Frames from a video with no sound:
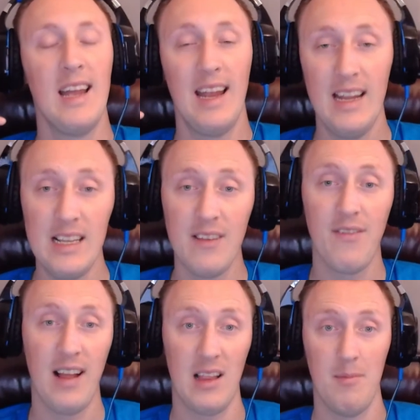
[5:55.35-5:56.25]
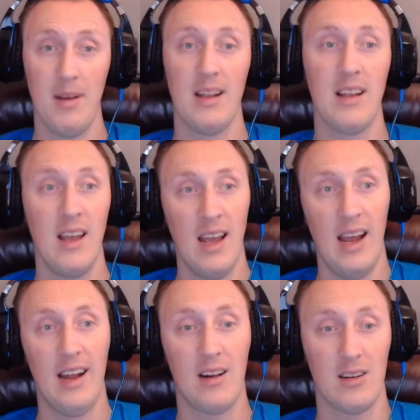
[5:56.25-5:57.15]
in development
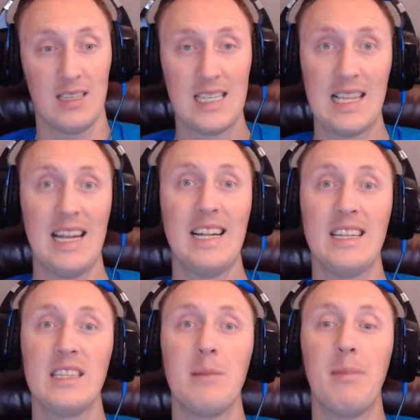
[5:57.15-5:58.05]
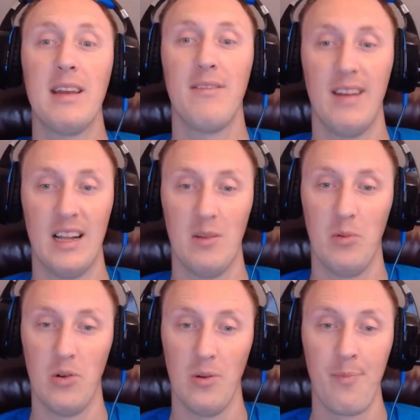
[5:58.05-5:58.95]
and are slated to be
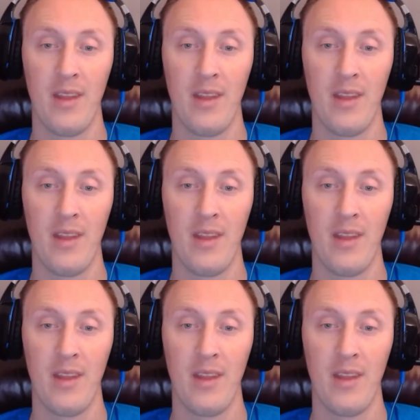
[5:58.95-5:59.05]
available